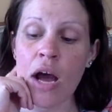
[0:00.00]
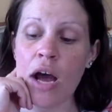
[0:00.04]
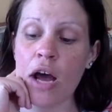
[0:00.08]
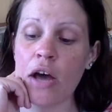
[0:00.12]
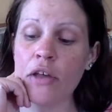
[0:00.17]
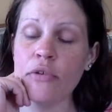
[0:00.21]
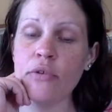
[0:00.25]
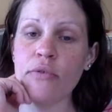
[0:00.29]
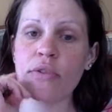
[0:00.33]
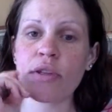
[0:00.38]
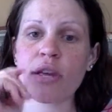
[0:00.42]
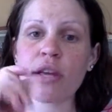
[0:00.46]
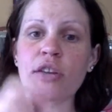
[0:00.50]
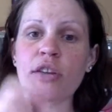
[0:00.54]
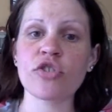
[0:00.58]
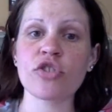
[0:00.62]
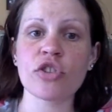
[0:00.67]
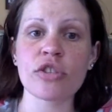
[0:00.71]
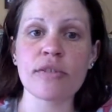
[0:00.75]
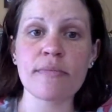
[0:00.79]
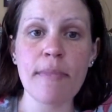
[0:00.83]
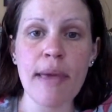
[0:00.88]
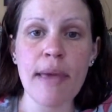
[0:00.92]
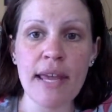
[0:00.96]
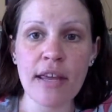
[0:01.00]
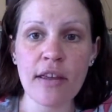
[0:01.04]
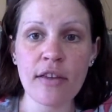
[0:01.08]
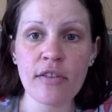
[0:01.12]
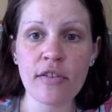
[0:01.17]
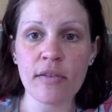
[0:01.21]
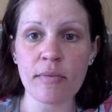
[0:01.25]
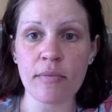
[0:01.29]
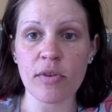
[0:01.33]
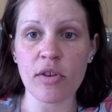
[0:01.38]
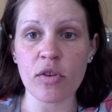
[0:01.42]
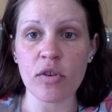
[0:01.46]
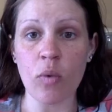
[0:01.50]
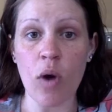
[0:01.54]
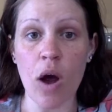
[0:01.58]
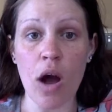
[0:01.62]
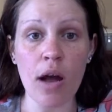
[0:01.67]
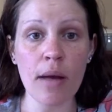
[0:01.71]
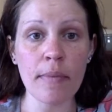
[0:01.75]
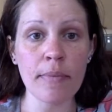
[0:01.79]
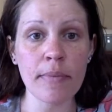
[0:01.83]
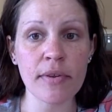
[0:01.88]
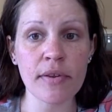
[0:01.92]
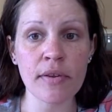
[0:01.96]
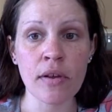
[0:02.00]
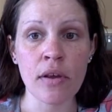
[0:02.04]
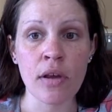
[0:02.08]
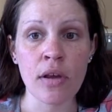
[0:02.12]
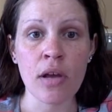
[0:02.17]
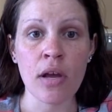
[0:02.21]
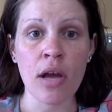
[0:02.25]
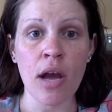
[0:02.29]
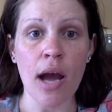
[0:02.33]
Other thing is just making some swaps.